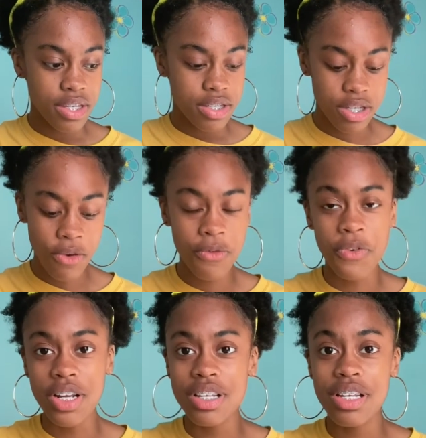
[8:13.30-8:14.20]
so
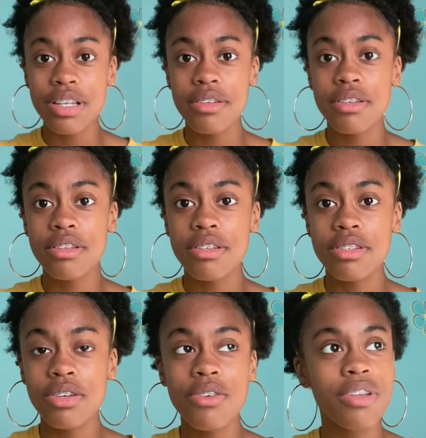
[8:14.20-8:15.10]

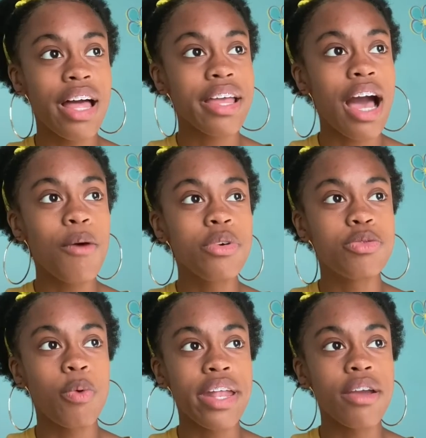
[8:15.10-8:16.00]
like I was
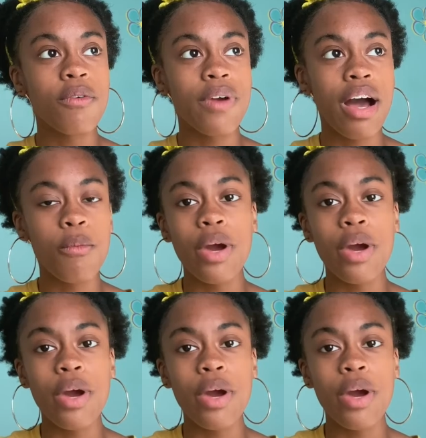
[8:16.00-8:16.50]
waiting around,